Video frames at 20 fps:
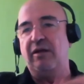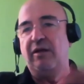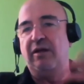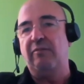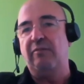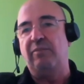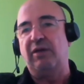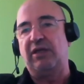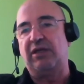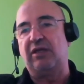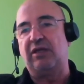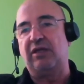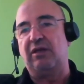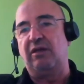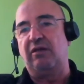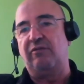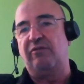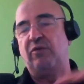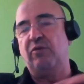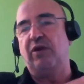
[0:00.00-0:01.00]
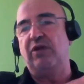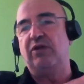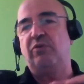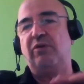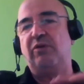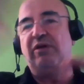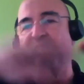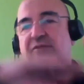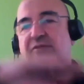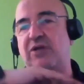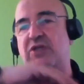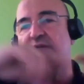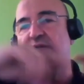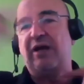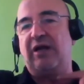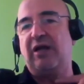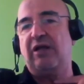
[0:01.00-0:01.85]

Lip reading: But if you want to reverse, you